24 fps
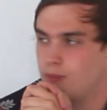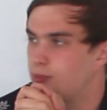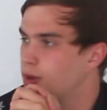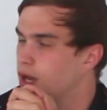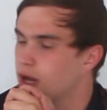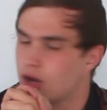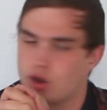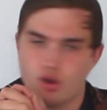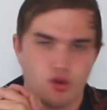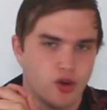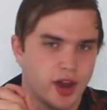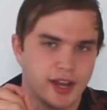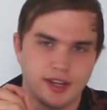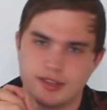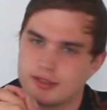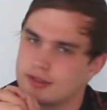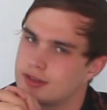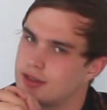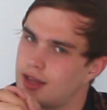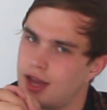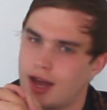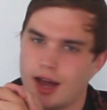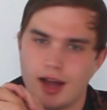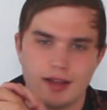But
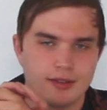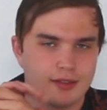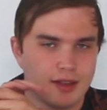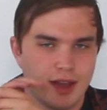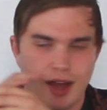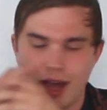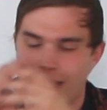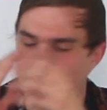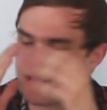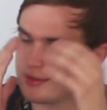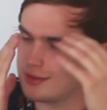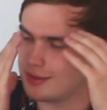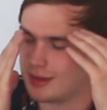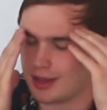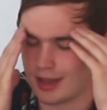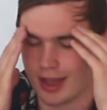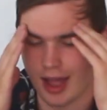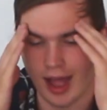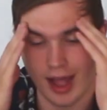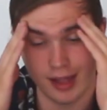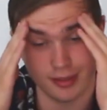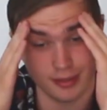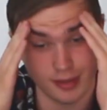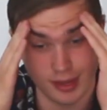Christ, Andy
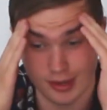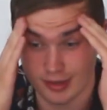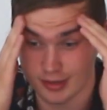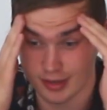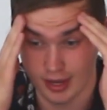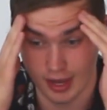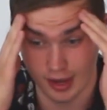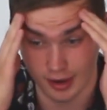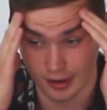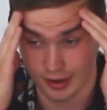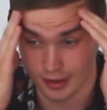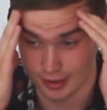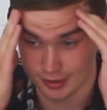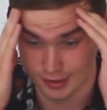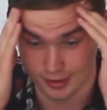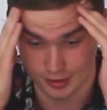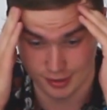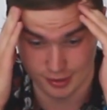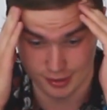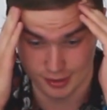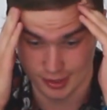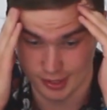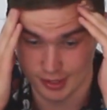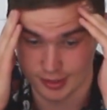Serkis
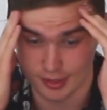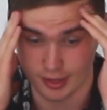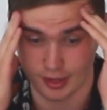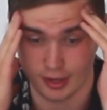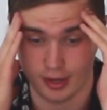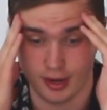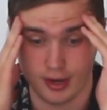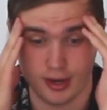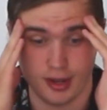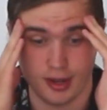is Caesar.